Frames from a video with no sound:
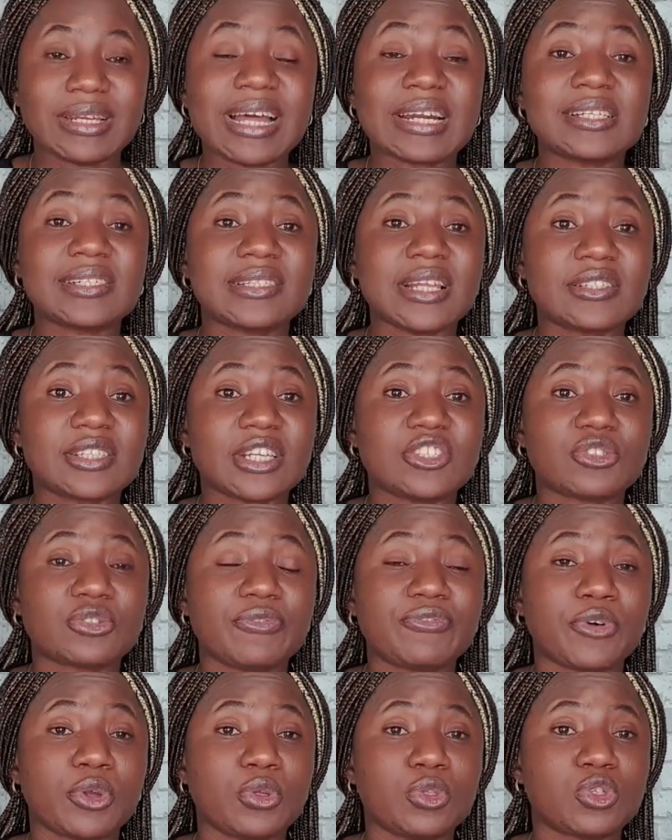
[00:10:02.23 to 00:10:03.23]

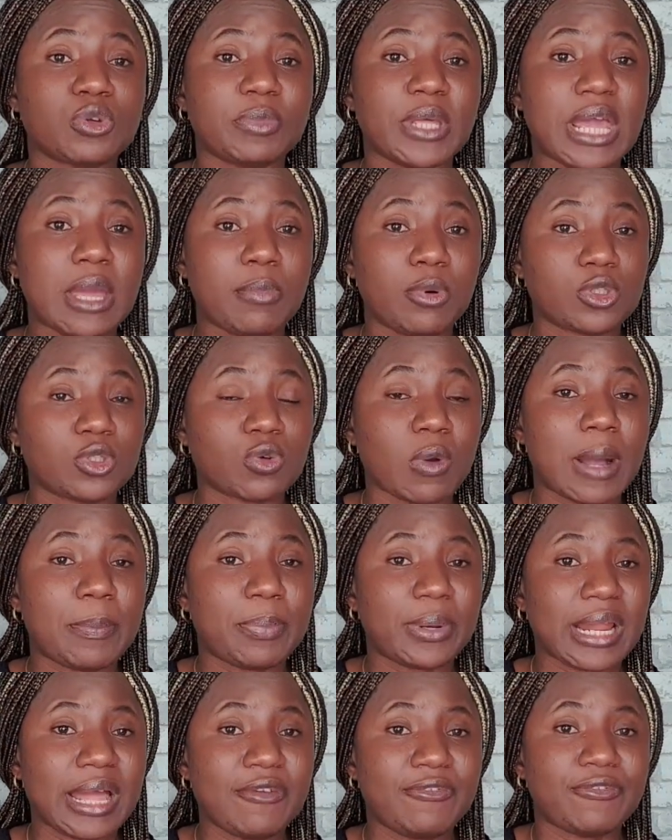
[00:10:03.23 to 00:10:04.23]
you to be able to
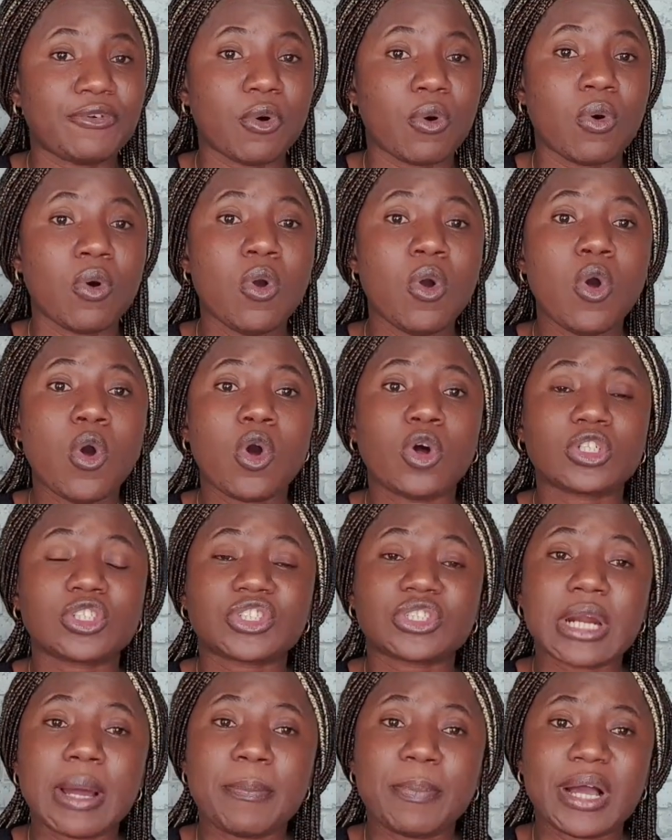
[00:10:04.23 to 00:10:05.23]
apply for
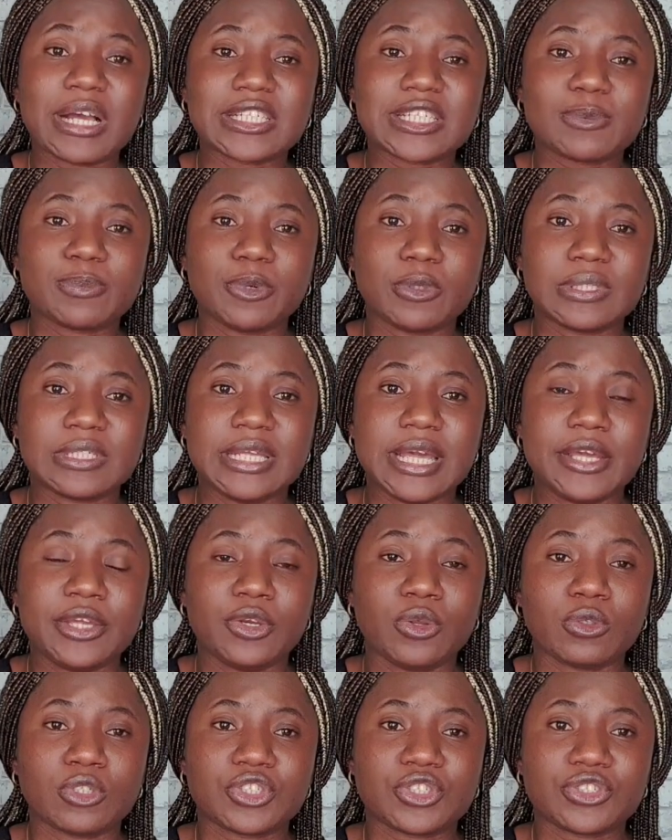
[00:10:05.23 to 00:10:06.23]
Austria passports here
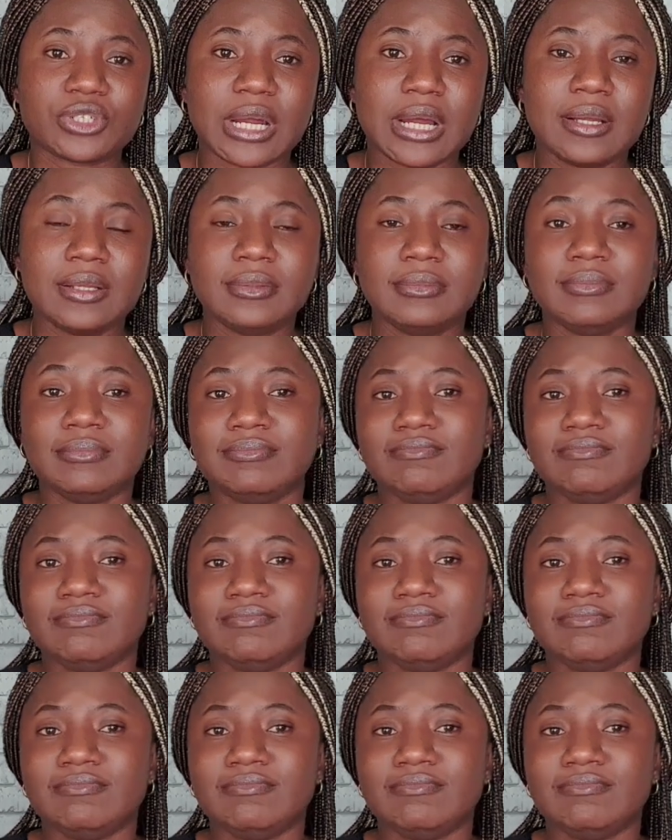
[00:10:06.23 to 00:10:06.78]
in Austria.